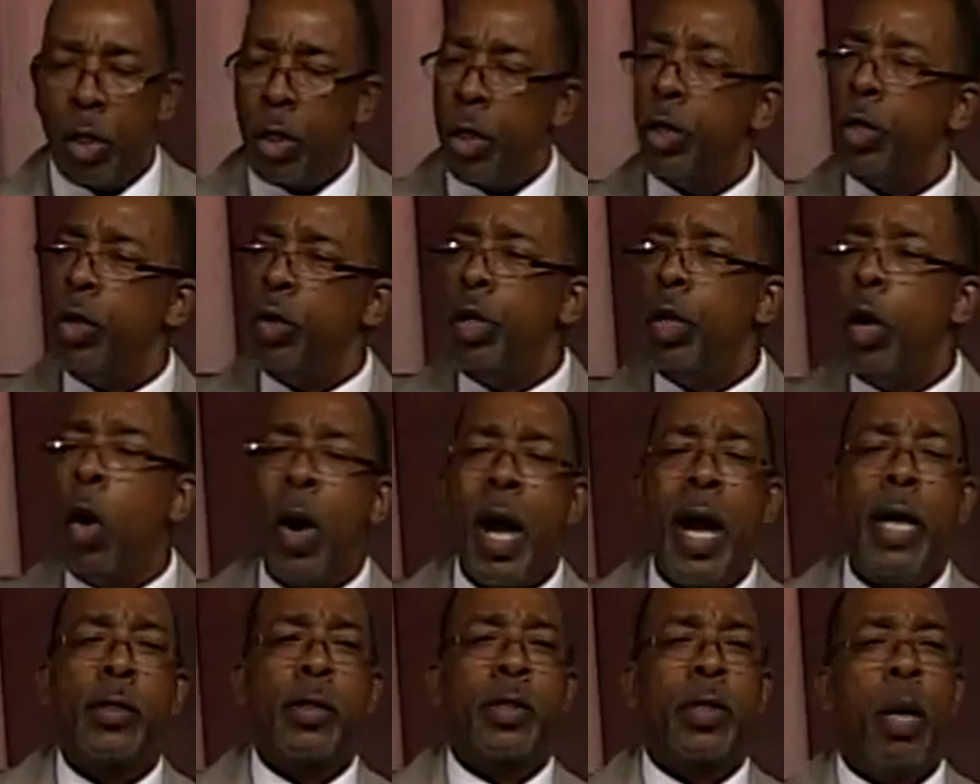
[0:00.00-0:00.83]
You know
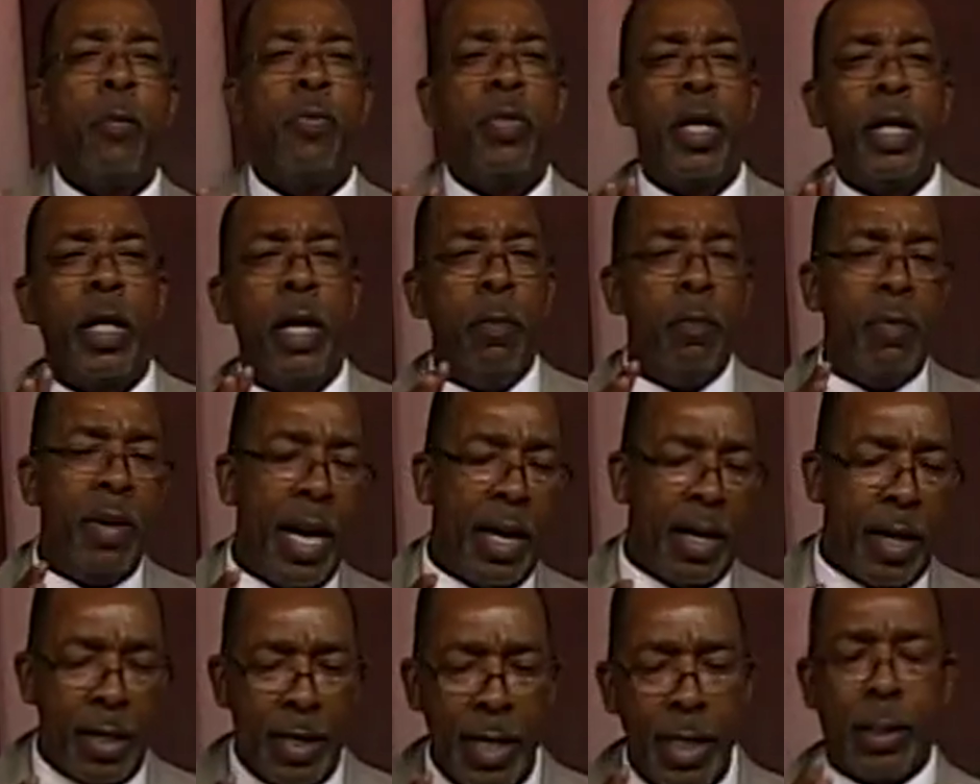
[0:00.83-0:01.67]
how something can be
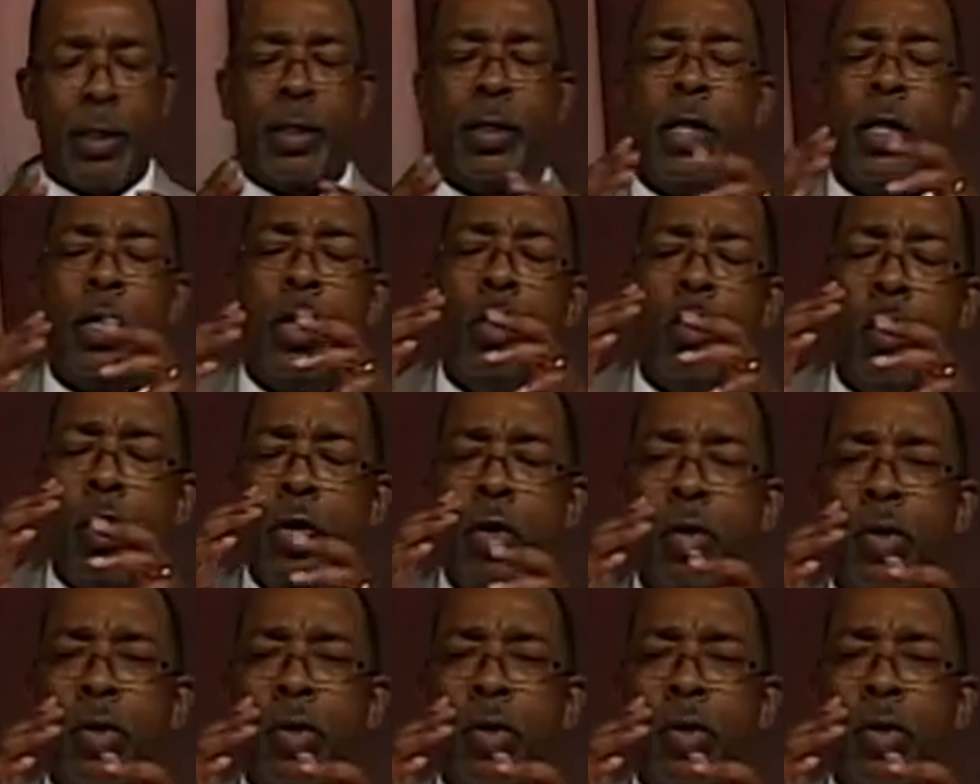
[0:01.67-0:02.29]
at a distance. You, you